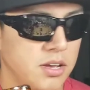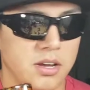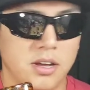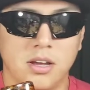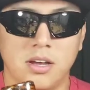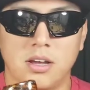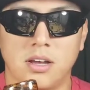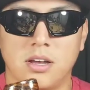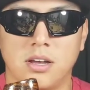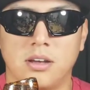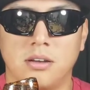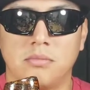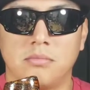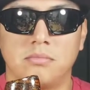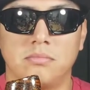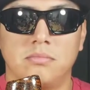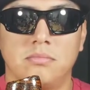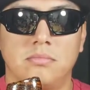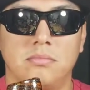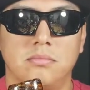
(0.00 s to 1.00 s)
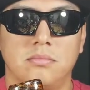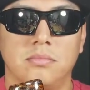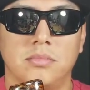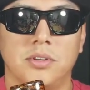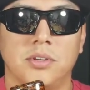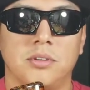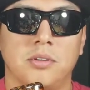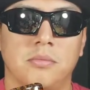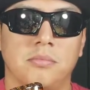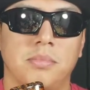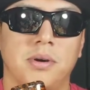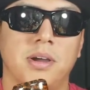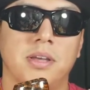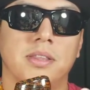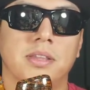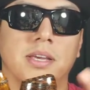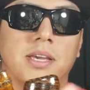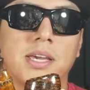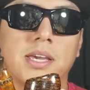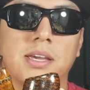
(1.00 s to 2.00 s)
you know, I'm buying
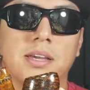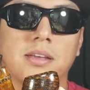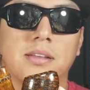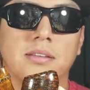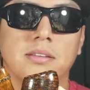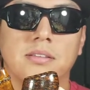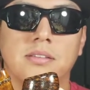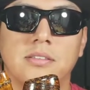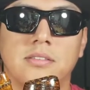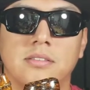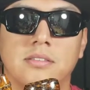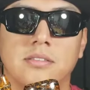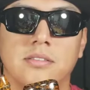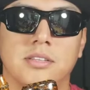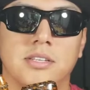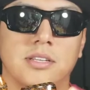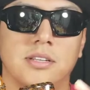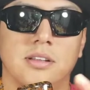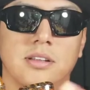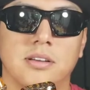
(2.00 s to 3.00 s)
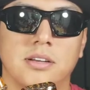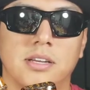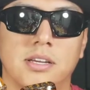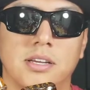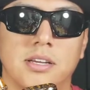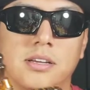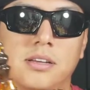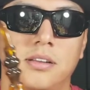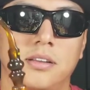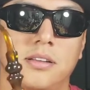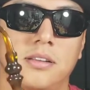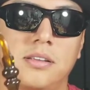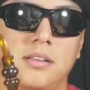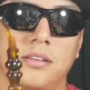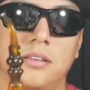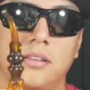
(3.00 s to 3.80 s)
the kit, $10 kit,